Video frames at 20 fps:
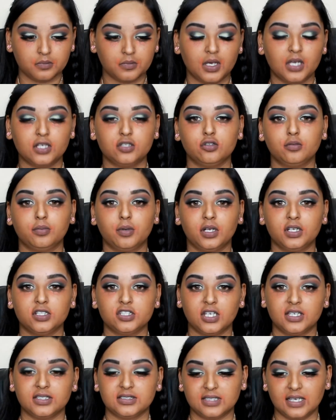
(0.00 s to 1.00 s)
I do
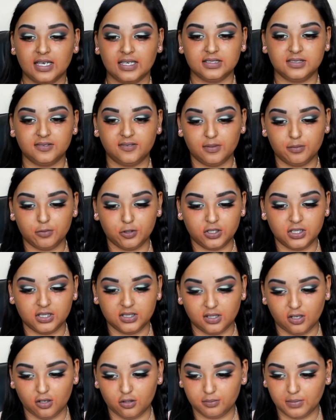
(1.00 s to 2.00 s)
apologize guys if I'm looking
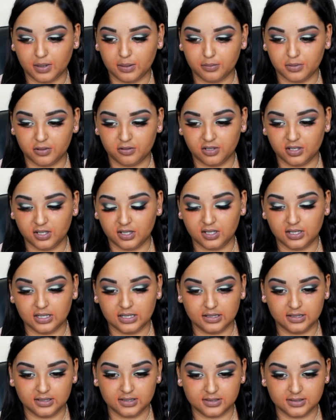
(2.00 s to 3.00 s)
down. My mirror
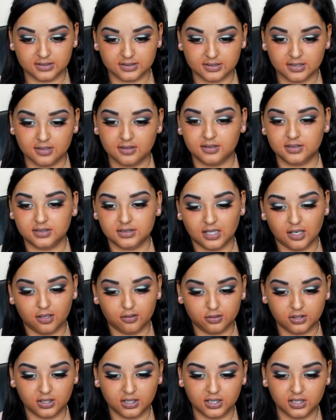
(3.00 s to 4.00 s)
is
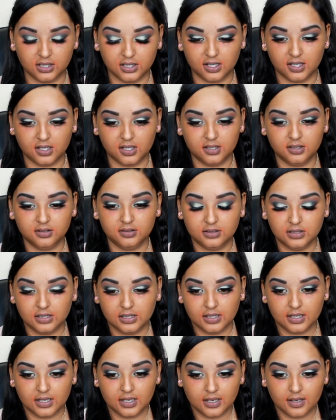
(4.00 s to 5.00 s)
down here
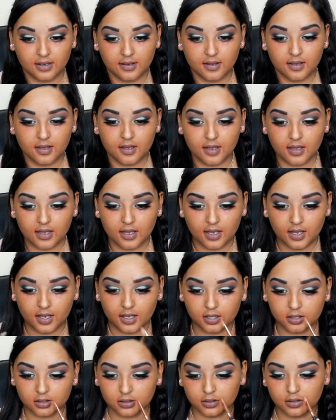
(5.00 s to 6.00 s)

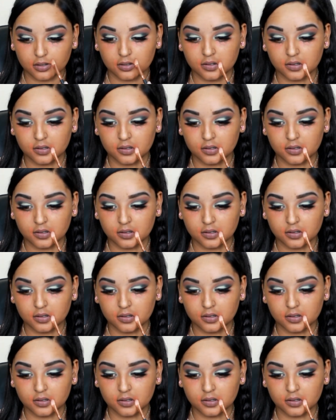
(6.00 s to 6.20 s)
and